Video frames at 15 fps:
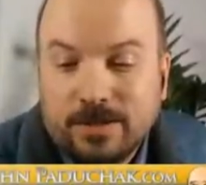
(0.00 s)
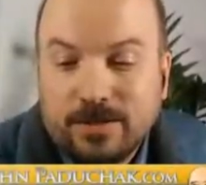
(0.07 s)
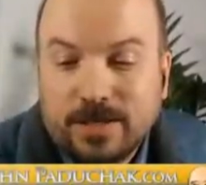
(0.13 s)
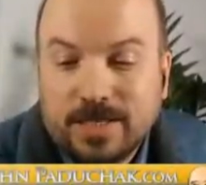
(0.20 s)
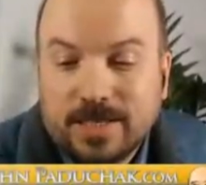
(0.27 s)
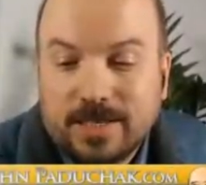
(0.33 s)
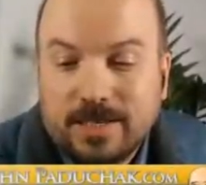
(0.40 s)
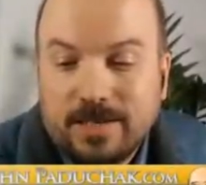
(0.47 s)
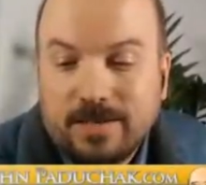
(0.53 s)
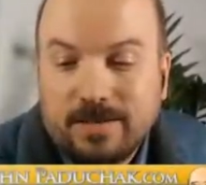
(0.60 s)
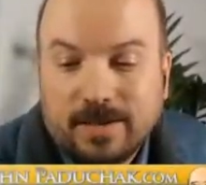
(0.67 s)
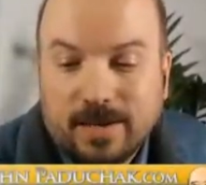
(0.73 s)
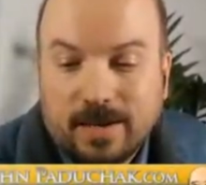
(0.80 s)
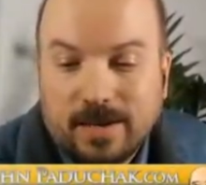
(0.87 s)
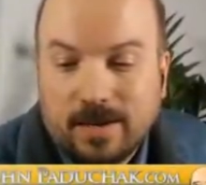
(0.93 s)
You can see
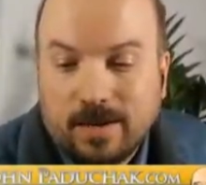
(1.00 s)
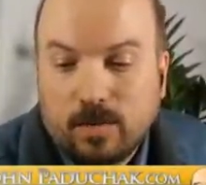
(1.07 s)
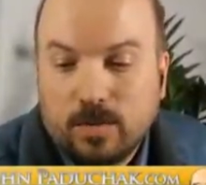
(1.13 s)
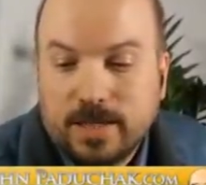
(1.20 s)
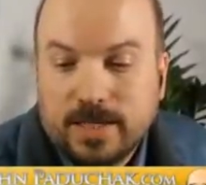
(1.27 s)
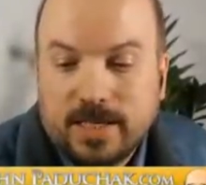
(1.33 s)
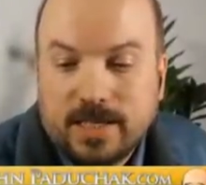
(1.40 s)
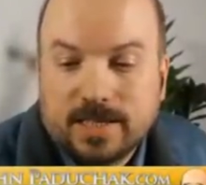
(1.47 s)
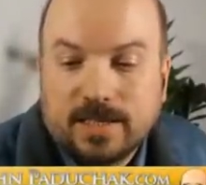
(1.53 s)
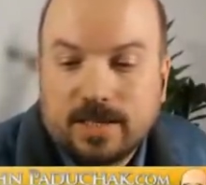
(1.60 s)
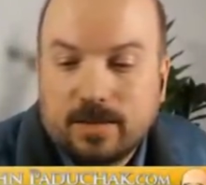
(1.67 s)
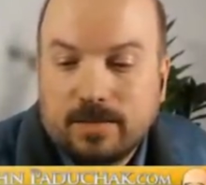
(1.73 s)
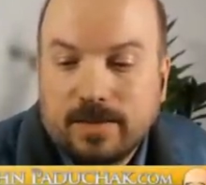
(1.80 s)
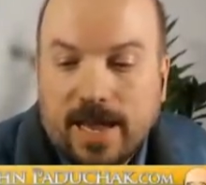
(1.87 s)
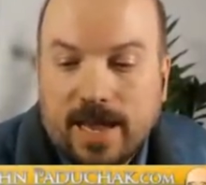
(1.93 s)
I was
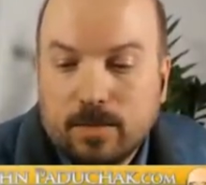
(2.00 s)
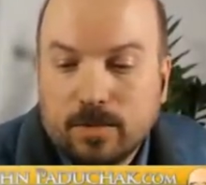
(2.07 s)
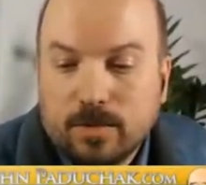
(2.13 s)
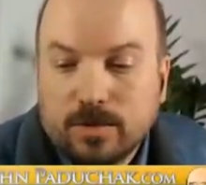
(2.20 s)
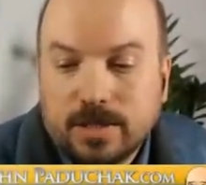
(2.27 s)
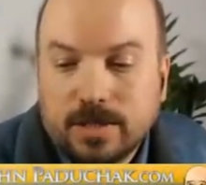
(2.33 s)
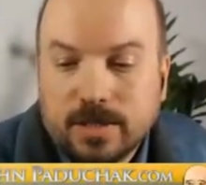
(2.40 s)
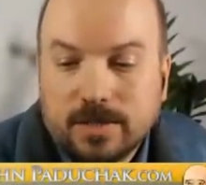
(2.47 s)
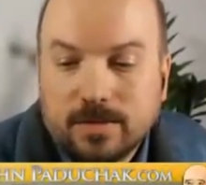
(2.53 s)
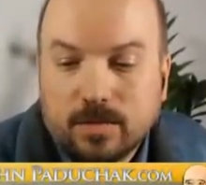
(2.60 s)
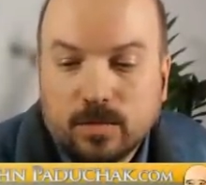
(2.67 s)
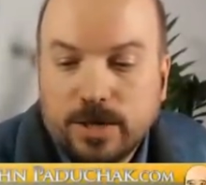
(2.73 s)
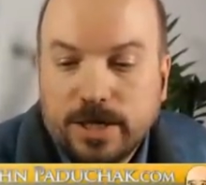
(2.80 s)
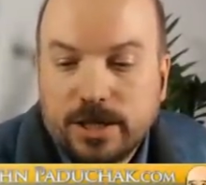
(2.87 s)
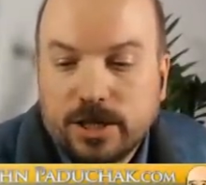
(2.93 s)
easily able to
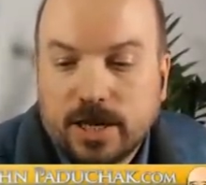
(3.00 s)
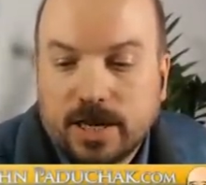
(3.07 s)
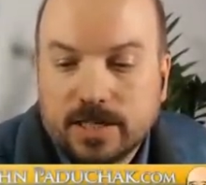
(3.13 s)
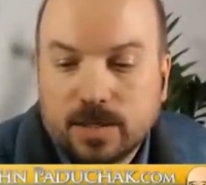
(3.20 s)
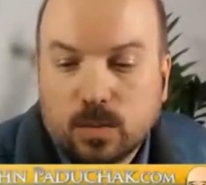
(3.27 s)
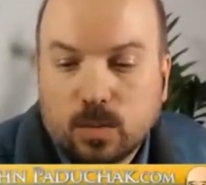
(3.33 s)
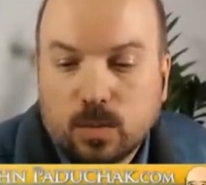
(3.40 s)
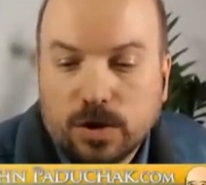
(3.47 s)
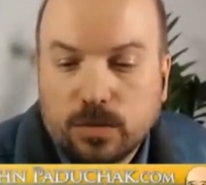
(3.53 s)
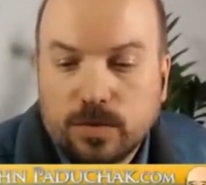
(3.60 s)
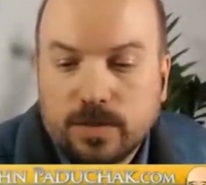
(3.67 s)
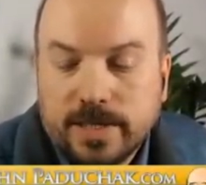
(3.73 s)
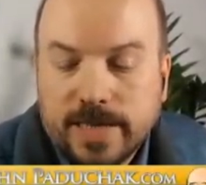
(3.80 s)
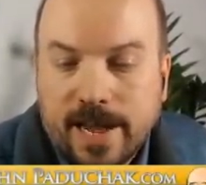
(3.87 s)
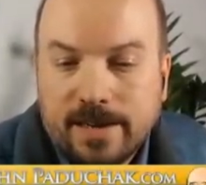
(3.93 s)
readjust and work
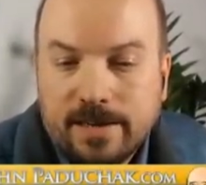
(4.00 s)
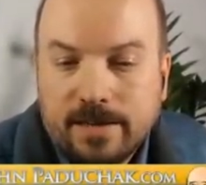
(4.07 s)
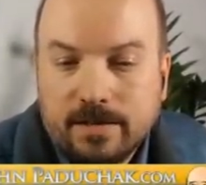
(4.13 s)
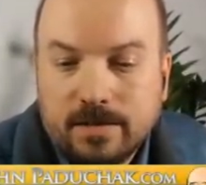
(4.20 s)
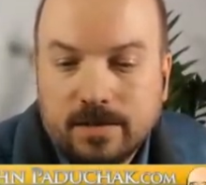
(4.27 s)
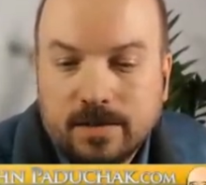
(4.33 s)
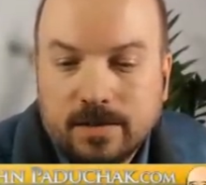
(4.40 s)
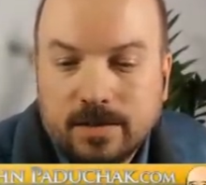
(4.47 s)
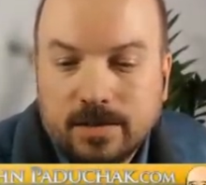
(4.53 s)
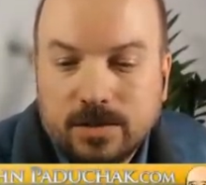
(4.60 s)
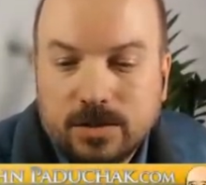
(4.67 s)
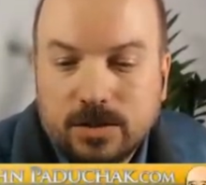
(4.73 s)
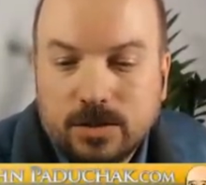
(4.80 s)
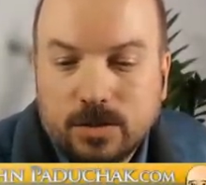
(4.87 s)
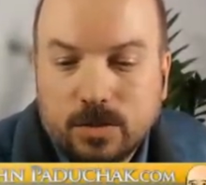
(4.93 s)
through TED
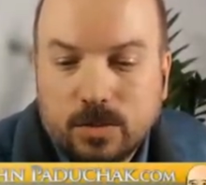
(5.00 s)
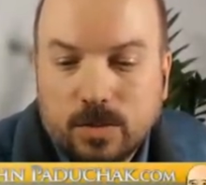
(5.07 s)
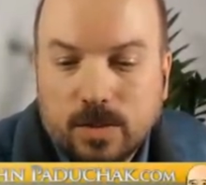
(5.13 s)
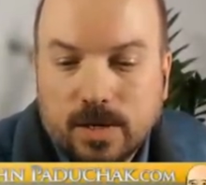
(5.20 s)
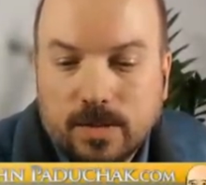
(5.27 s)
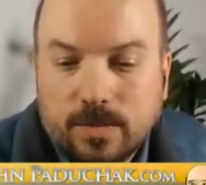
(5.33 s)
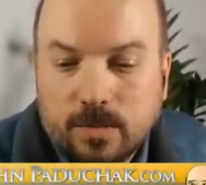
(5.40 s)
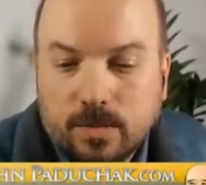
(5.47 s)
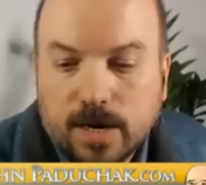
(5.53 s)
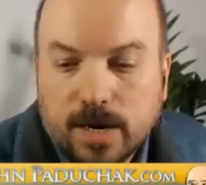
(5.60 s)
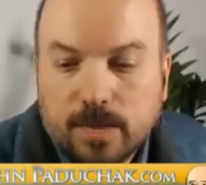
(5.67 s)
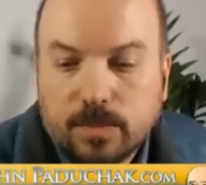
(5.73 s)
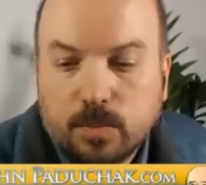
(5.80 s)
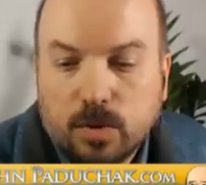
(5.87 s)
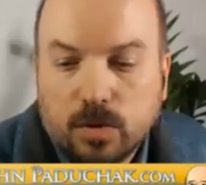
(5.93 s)
to bring
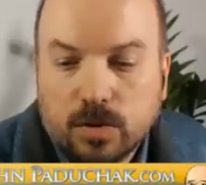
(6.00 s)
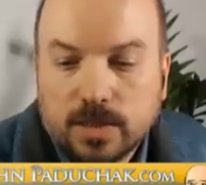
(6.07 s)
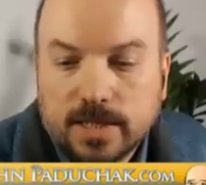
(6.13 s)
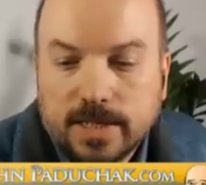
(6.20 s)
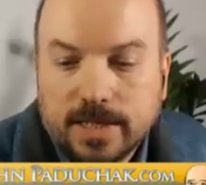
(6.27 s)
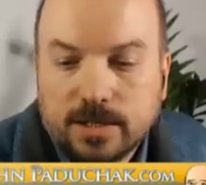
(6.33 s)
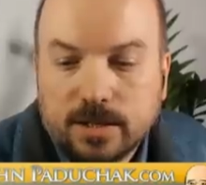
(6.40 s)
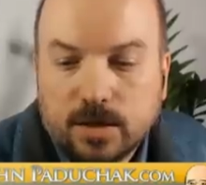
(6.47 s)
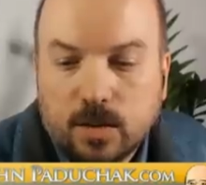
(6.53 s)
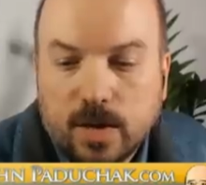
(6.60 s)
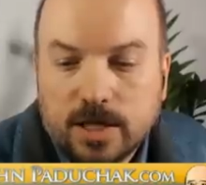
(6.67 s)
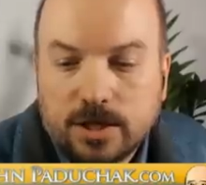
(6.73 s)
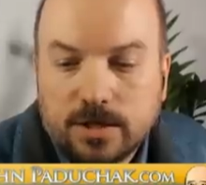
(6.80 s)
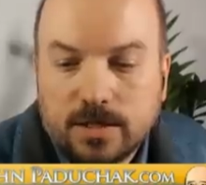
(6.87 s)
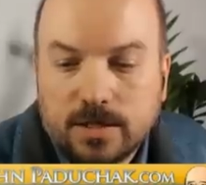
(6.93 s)
up the polls and answer the
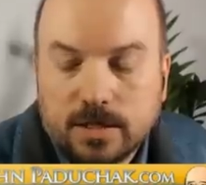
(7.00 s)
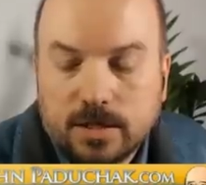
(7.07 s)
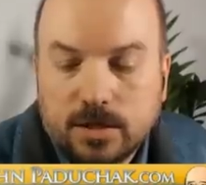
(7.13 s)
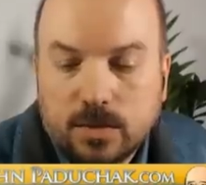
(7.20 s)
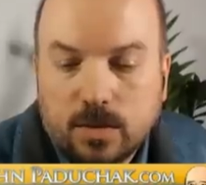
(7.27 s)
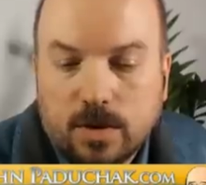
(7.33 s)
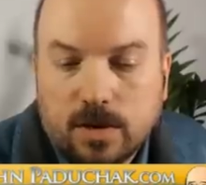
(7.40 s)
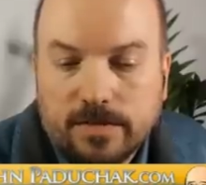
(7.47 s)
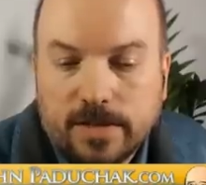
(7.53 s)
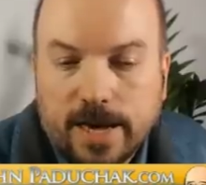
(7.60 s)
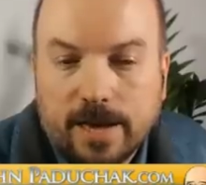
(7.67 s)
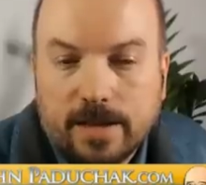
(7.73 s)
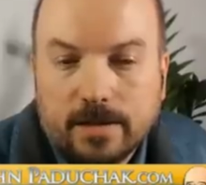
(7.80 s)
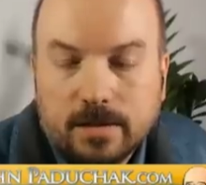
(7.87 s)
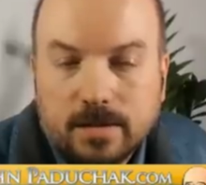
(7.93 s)
questions and do all of
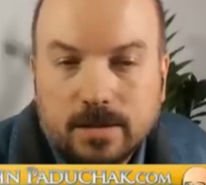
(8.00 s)
that.